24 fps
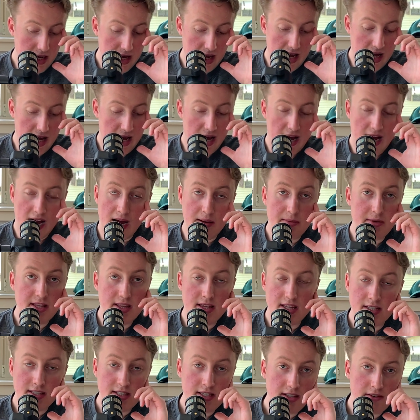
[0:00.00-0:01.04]
I mean,
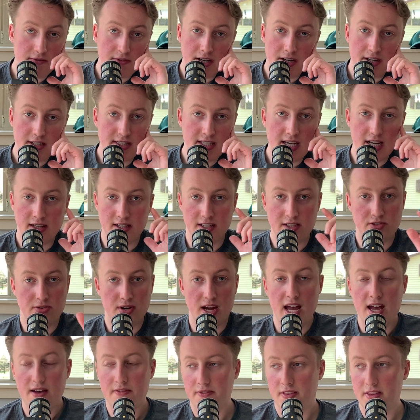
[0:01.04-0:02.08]
this is a very telling
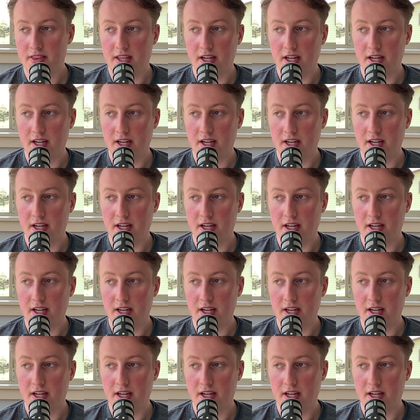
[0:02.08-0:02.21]
draft that